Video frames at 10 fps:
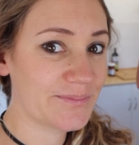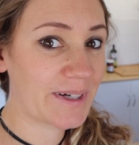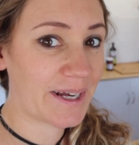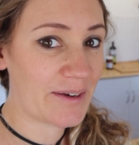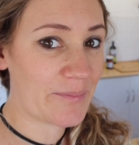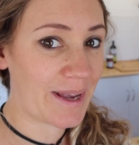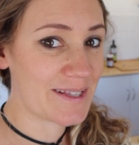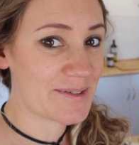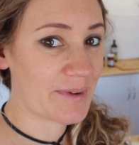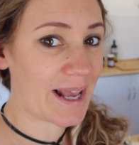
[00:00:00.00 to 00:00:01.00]
We're going to make
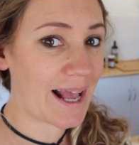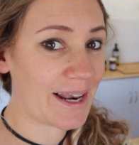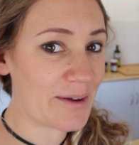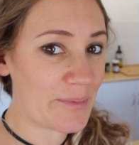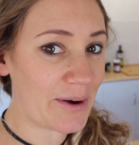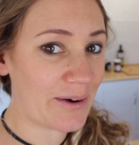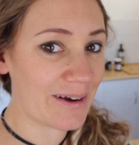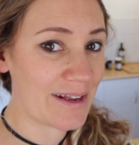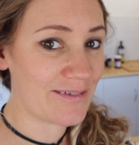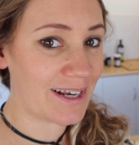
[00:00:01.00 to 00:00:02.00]
some
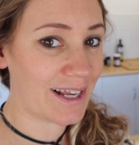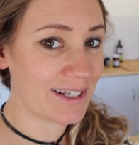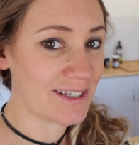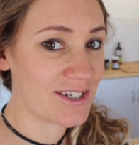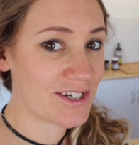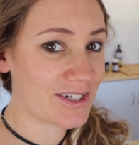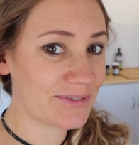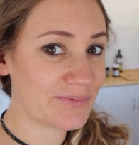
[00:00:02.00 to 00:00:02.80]
calamari for range.